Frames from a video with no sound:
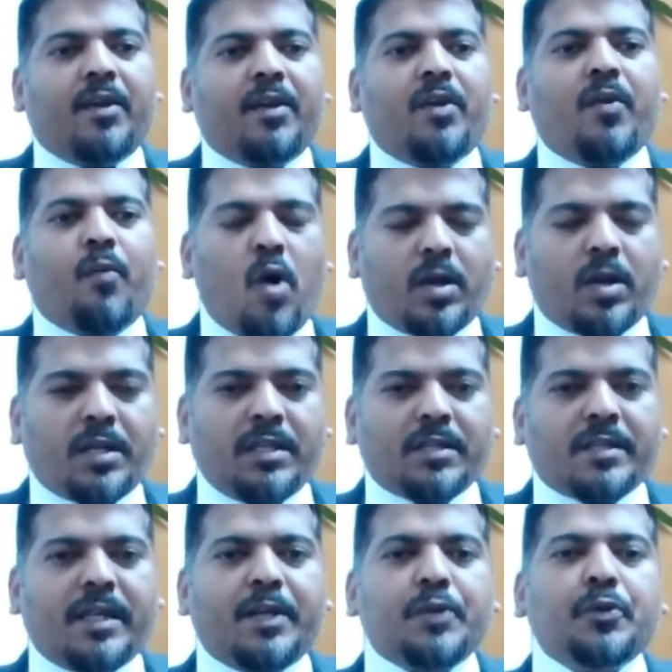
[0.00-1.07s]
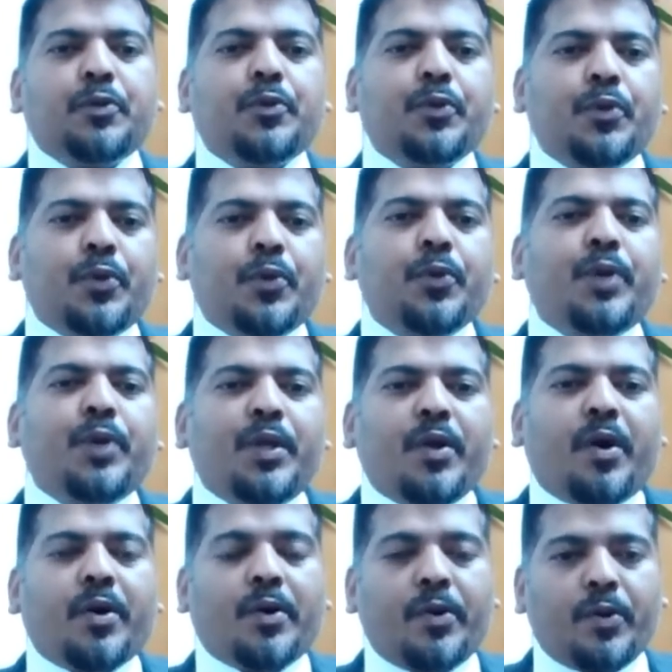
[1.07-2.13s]
what is that you should do in
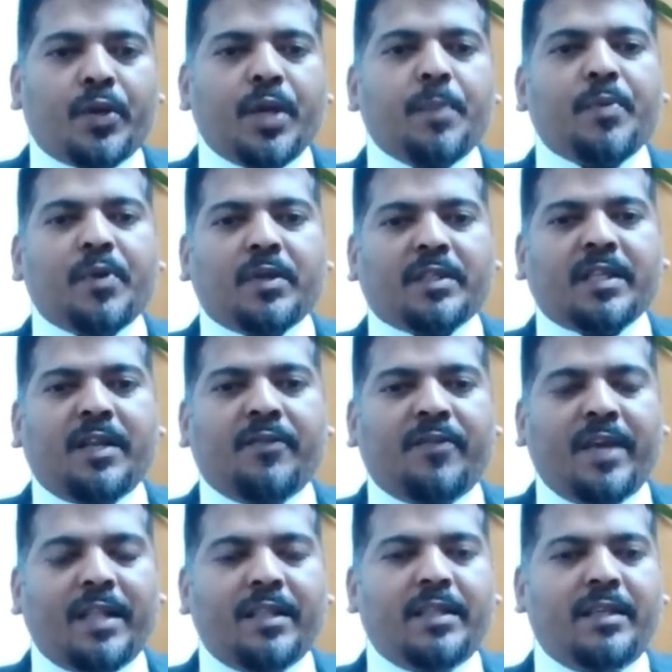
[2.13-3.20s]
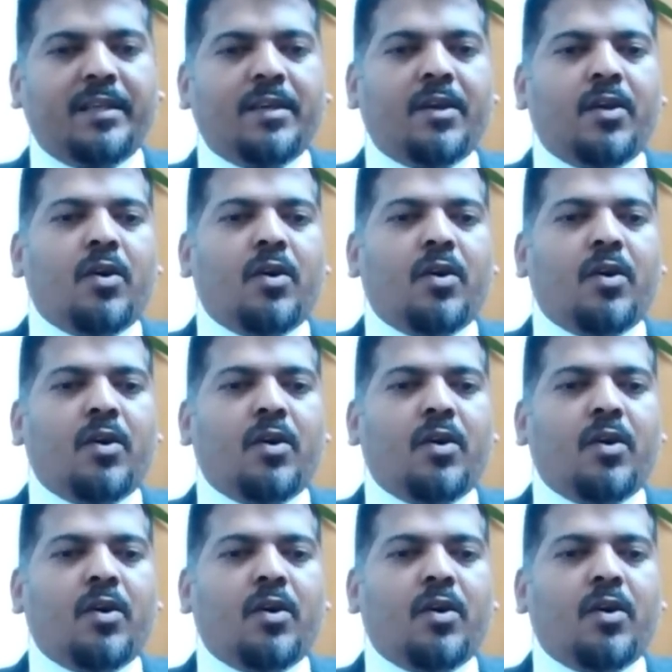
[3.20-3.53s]
order to keep yourself healthy,